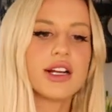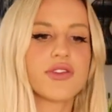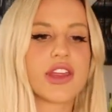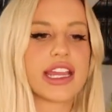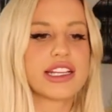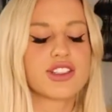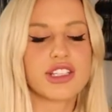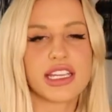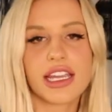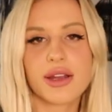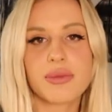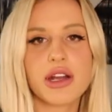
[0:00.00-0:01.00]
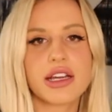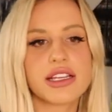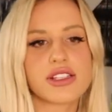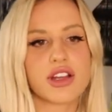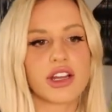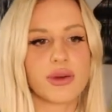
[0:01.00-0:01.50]
The HD
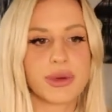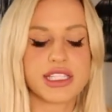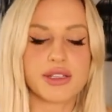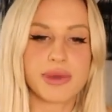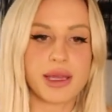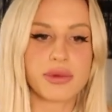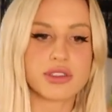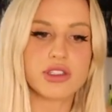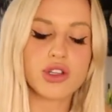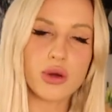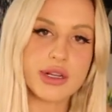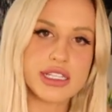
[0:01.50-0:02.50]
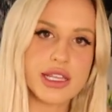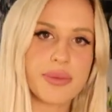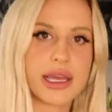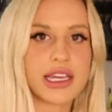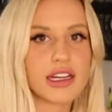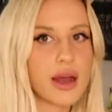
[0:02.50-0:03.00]
cameras are going to be able to notice it,
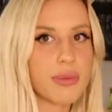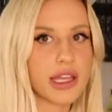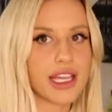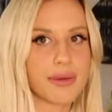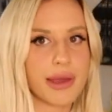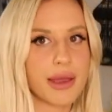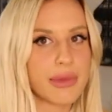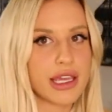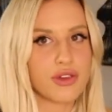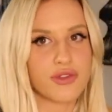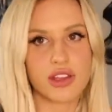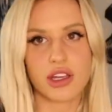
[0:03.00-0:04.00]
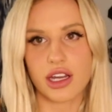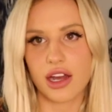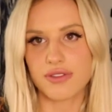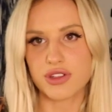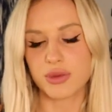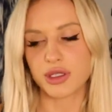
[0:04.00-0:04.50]
pick it up. Like, it might make you feel
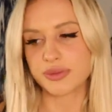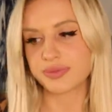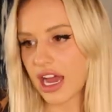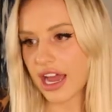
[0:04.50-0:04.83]
uncomfortable.